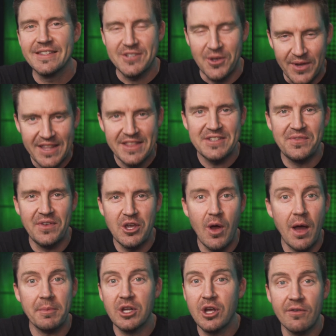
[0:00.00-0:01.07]
So in this
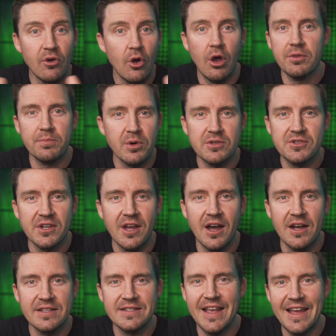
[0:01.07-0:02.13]
video, I'm going to cover all the pros and
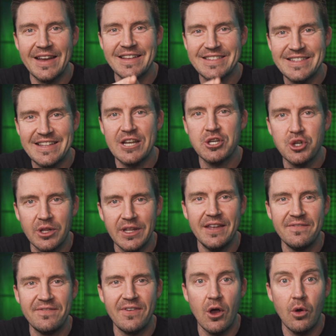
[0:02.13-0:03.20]
cons and essential
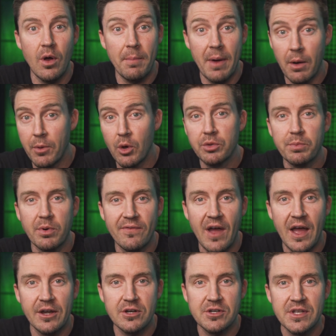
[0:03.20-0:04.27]
info about both
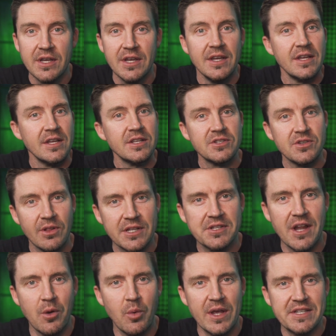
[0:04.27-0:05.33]
providers, so let's
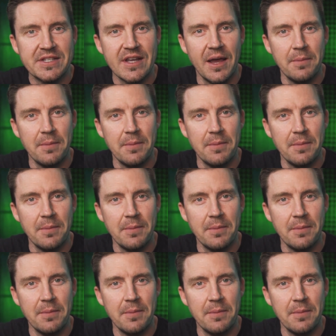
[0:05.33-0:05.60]
not waste